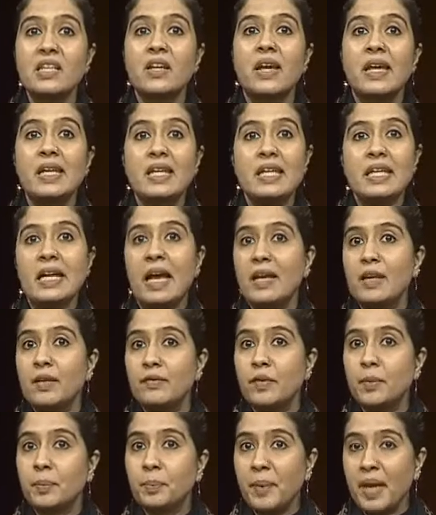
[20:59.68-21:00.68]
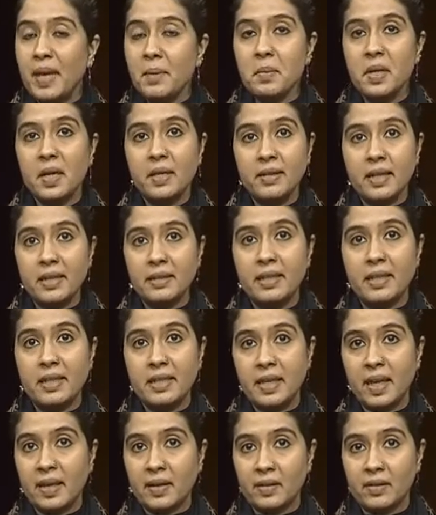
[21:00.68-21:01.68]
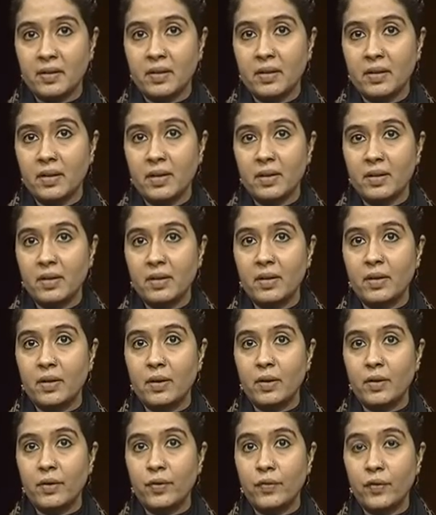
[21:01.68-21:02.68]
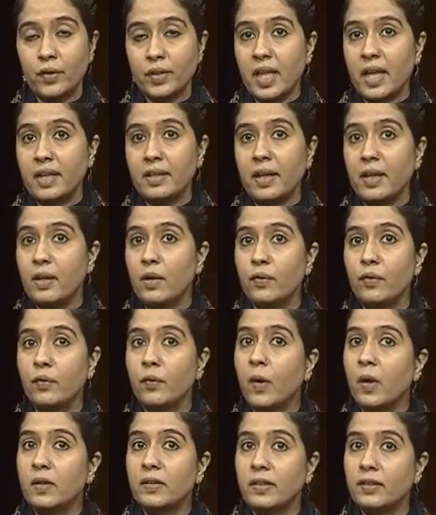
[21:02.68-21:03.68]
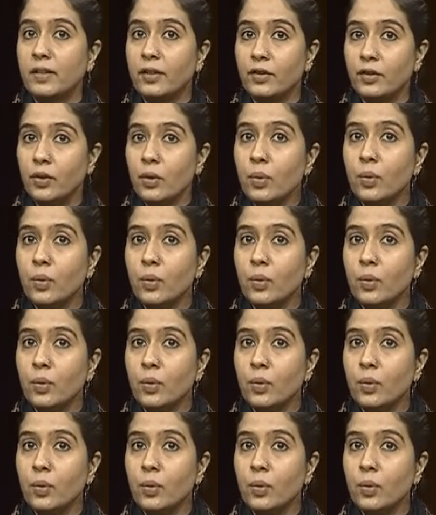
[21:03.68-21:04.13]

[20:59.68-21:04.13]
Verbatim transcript: any kind of a payment that they get uh, for that kind of work that they do